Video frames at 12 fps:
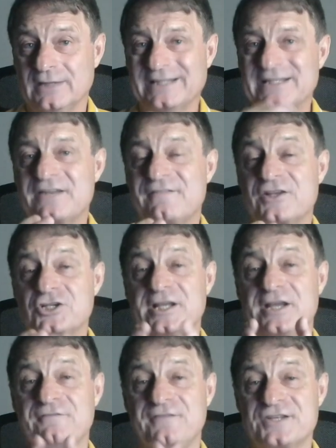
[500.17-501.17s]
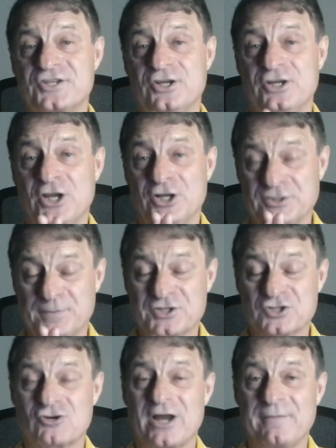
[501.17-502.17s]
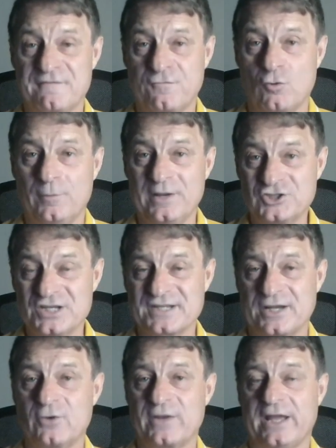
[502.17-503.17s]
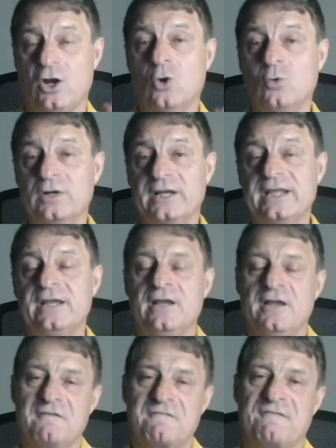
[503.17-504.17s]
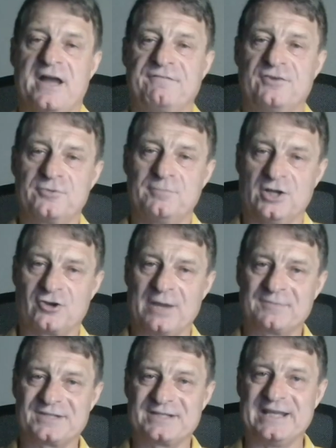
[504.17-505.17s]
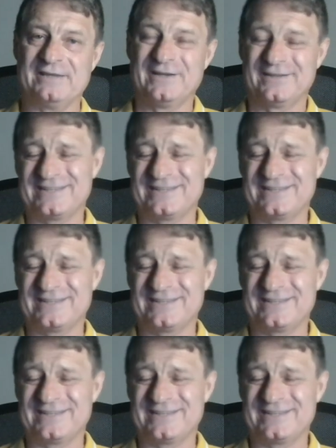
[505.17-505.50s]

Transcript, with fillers: I did eventually convince her to prescribe it for me. She said, okay, only 500 milligrams a day.